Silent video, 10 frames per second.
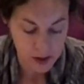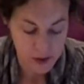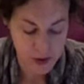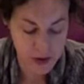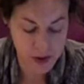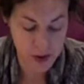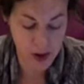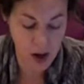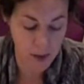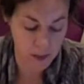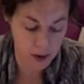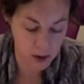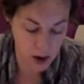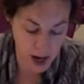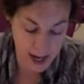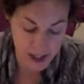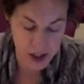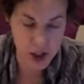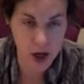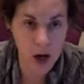Some great
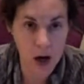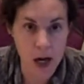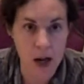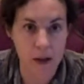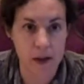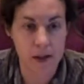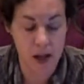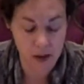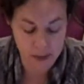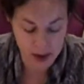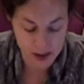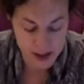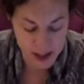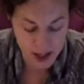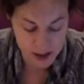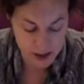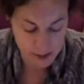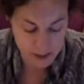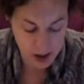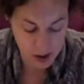journey, the centipede said,
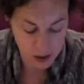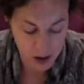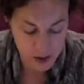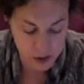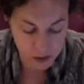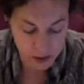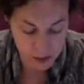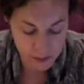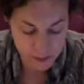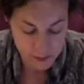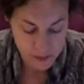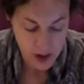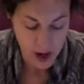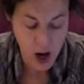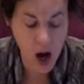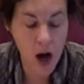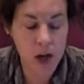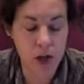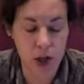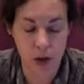limping across the room. I
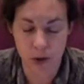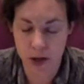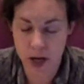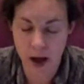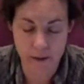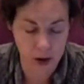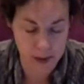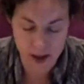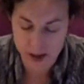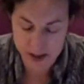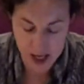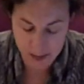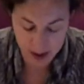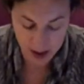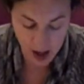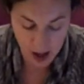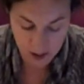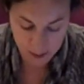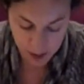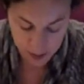shall never be the same
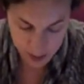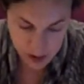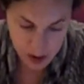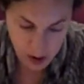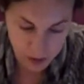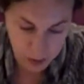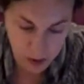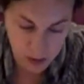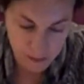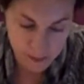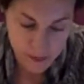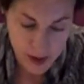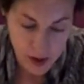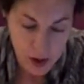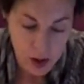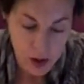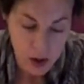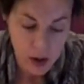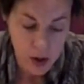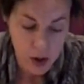again, murmured the earthworm.
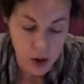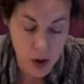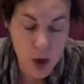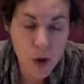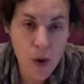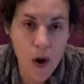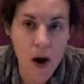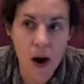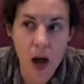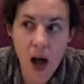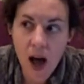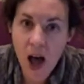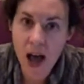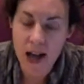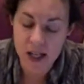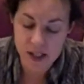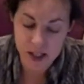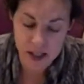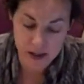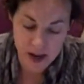Nor I,
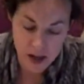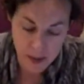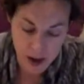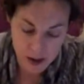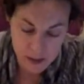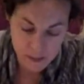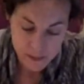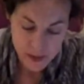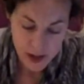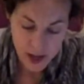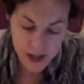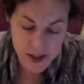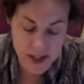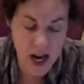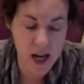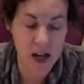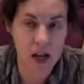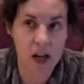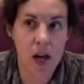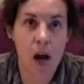said the ladybug. It's
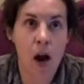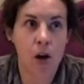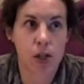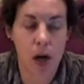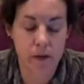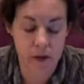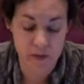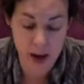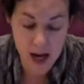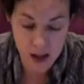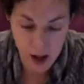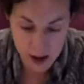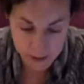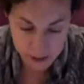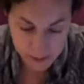taken years off of my life.